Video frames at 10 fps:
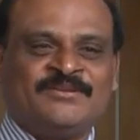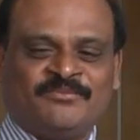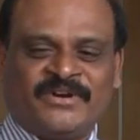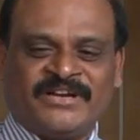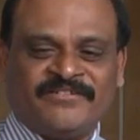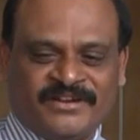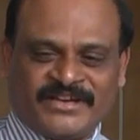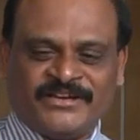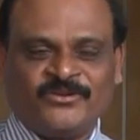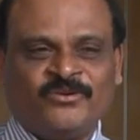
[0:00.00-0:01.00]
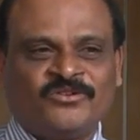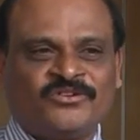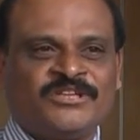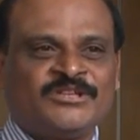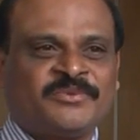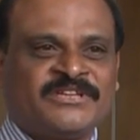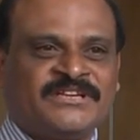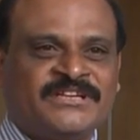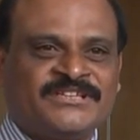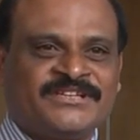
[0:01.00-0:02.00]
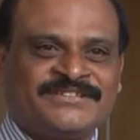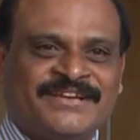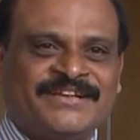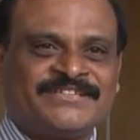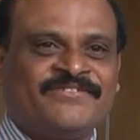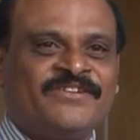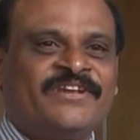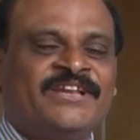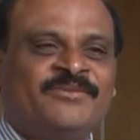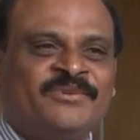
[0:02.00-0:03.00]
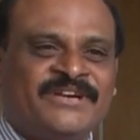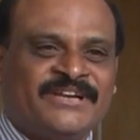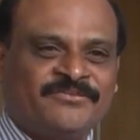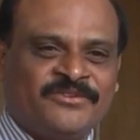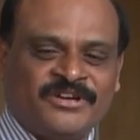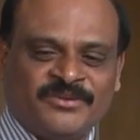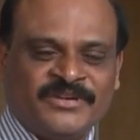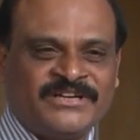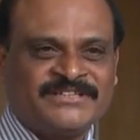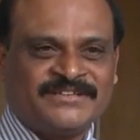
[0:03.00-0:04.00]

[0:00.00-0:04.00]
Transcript: but I will try to go through this presentation. Sir has given very limited time, 20 minutes.